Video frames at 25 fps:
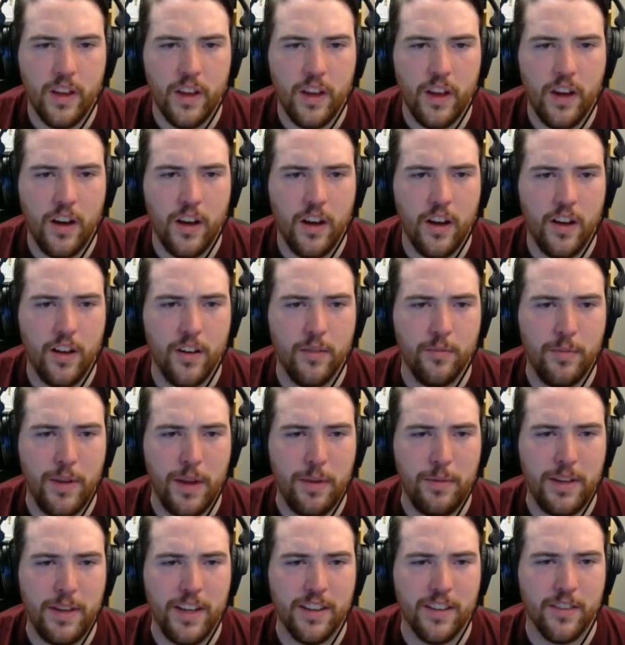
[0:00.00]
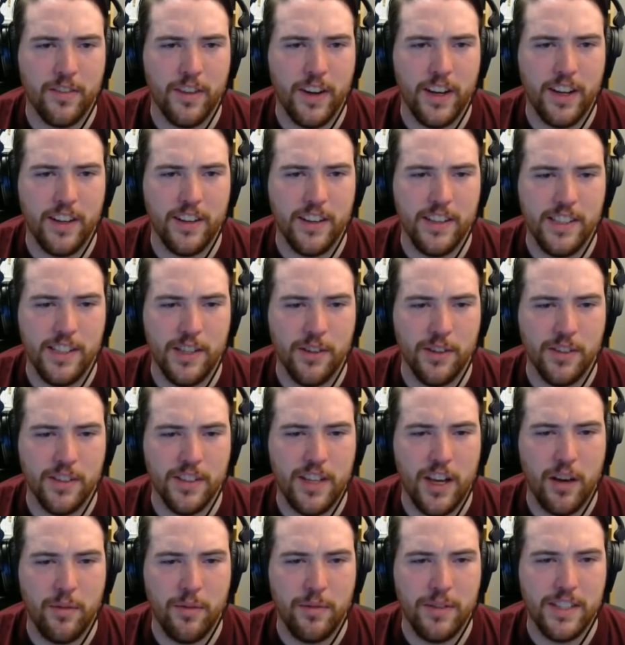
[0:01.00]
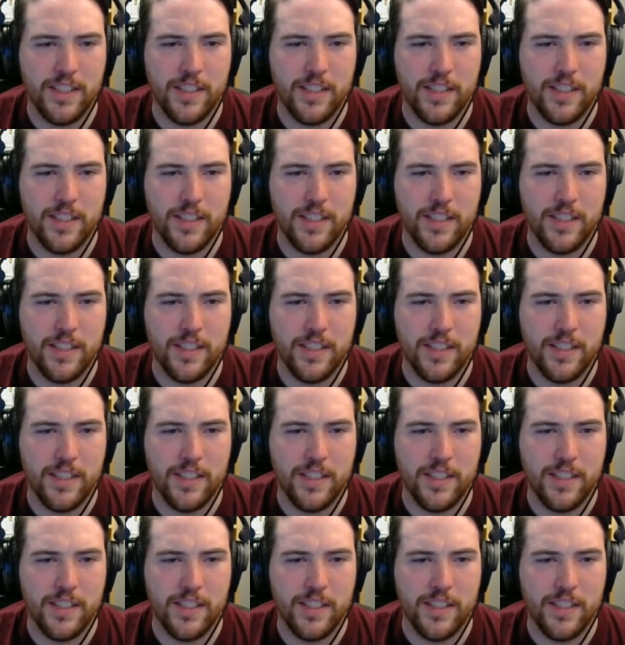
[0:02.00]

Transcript: Uh, maybe at the very least you can tell me